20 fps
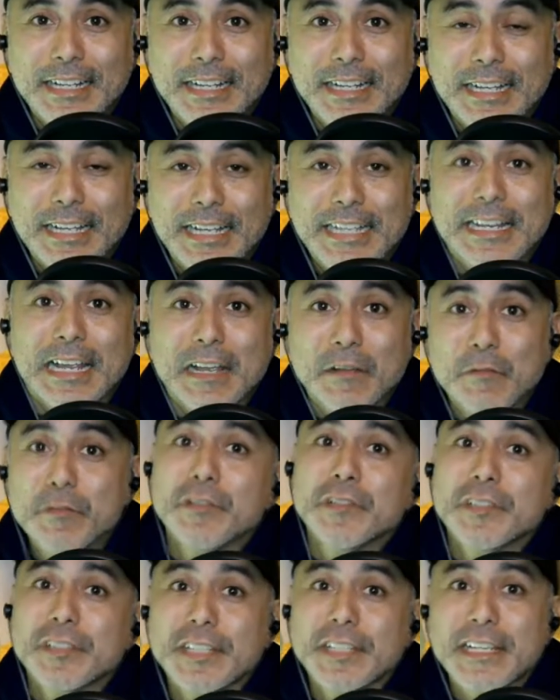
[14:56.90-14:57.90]
And I will
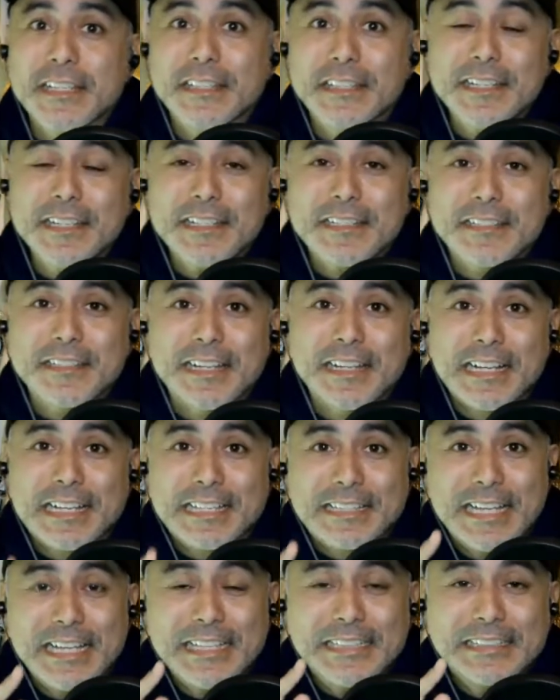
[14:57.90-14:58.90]
say this,
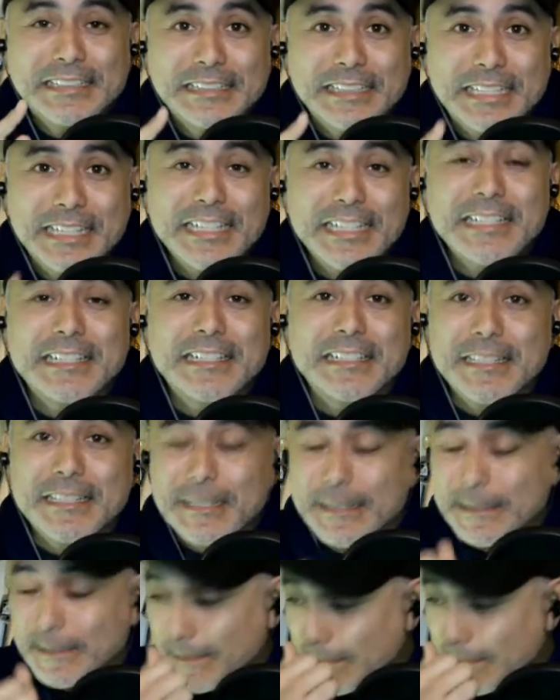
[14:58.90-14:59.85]
that legacy